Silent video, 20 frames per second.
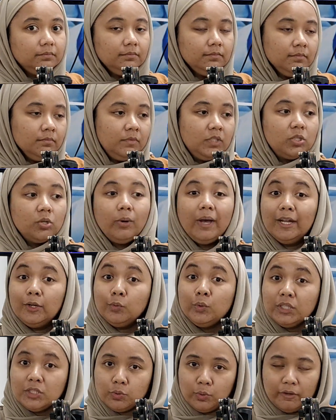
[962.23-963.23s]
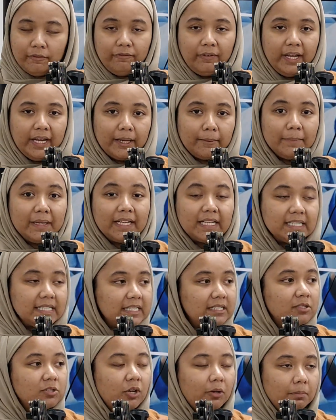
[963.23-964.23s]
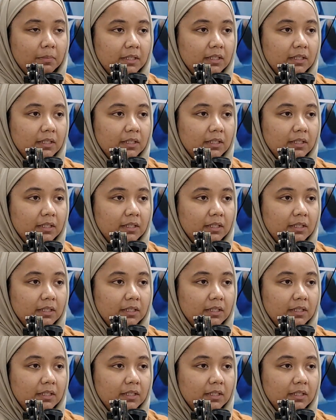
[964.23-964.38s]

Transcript: So at which wavelength? Because it's normal.